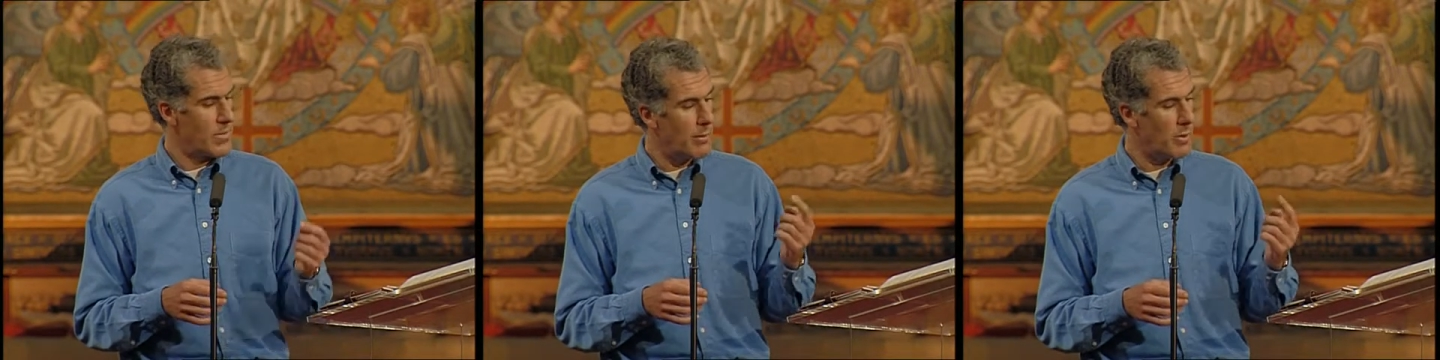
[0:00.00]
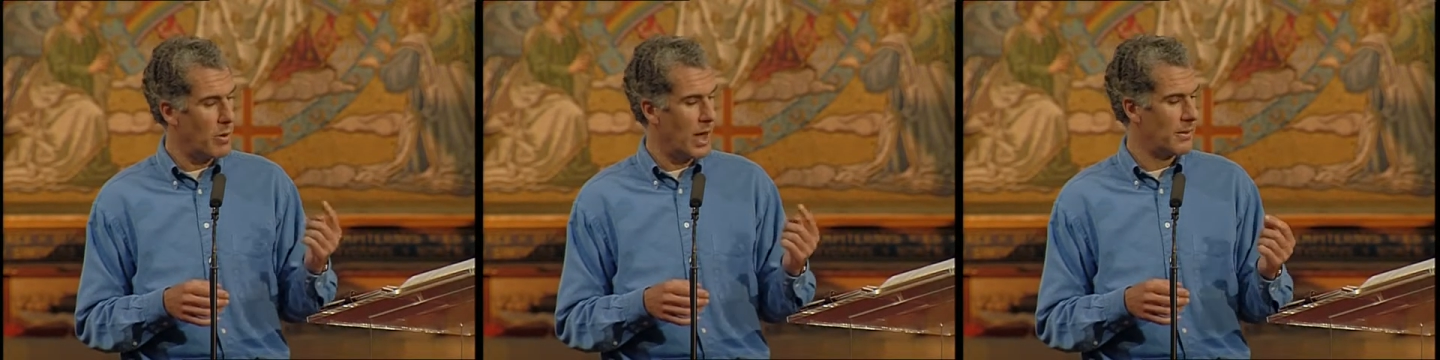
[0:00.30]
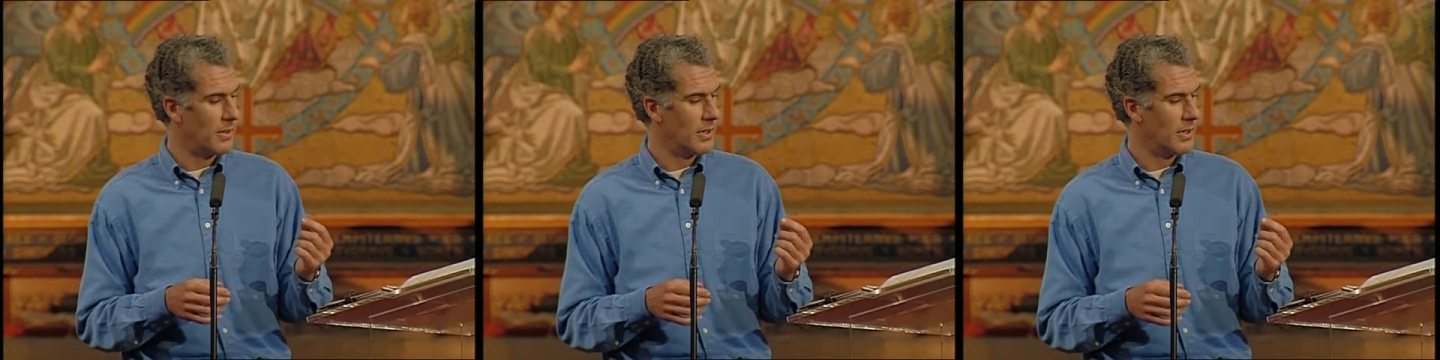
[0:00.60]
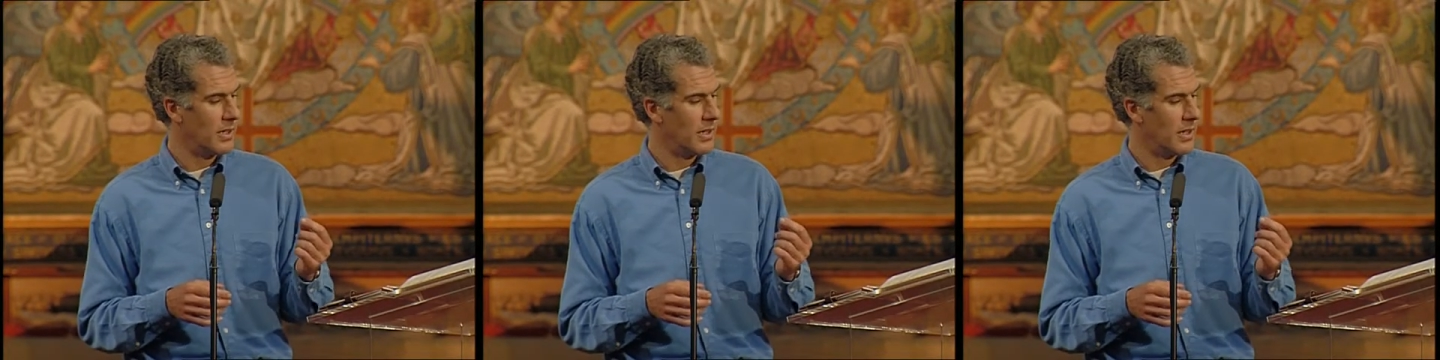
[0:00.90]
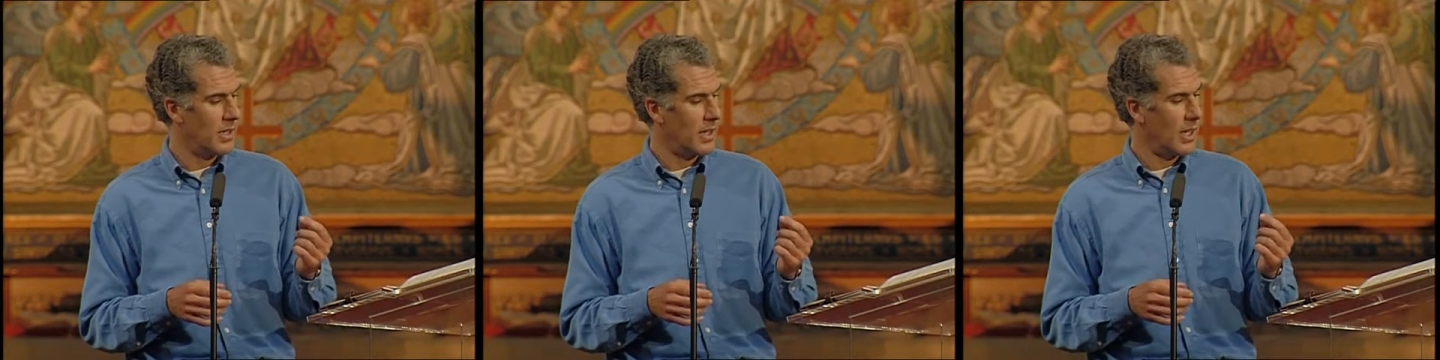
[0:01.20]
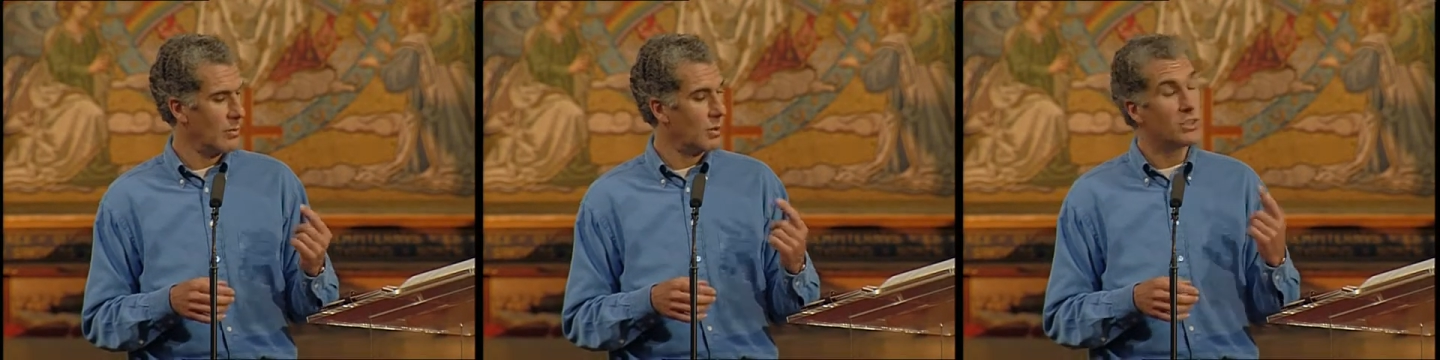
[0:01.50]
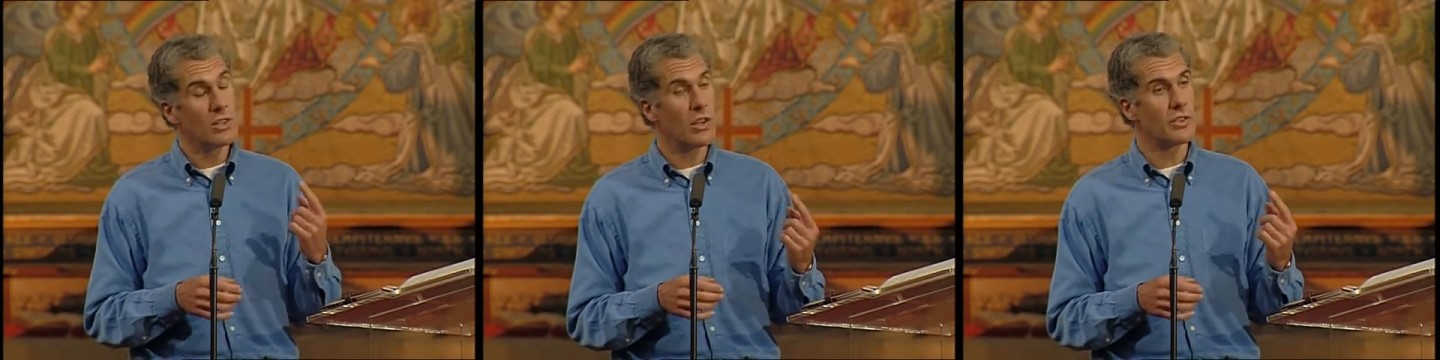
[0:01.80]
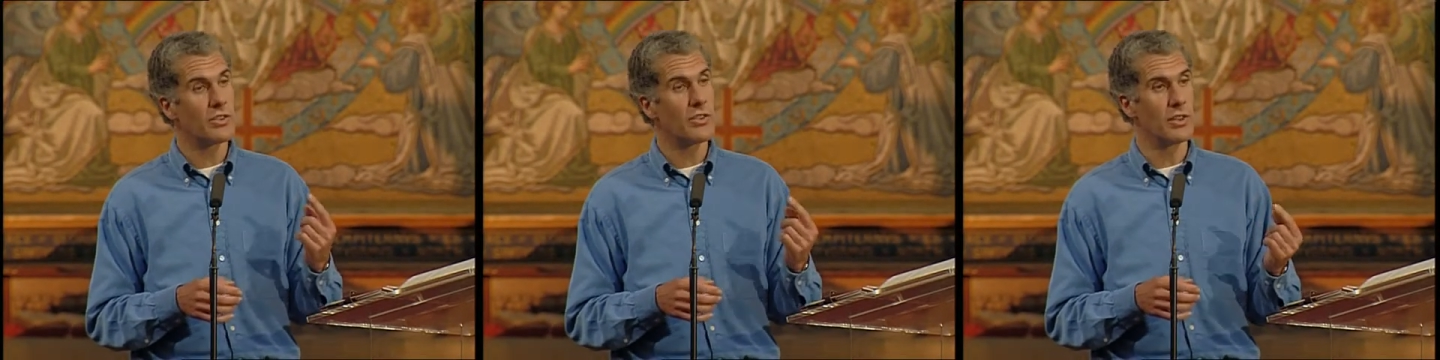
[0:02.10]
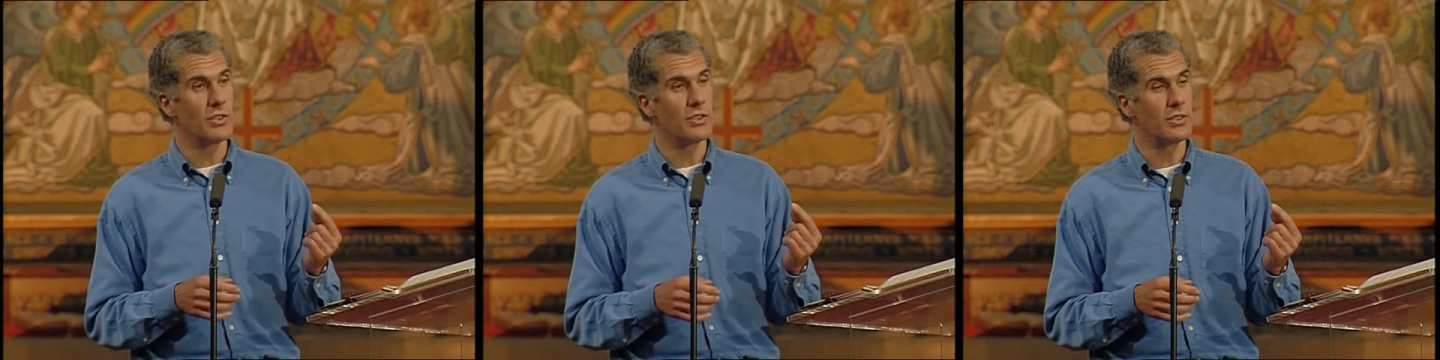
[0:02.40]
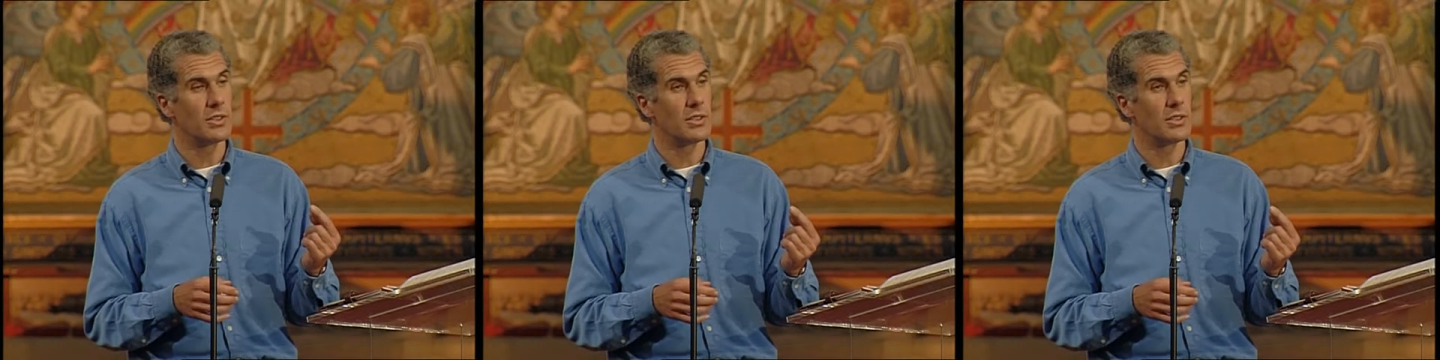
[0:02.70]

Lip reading: Number one, it was not true,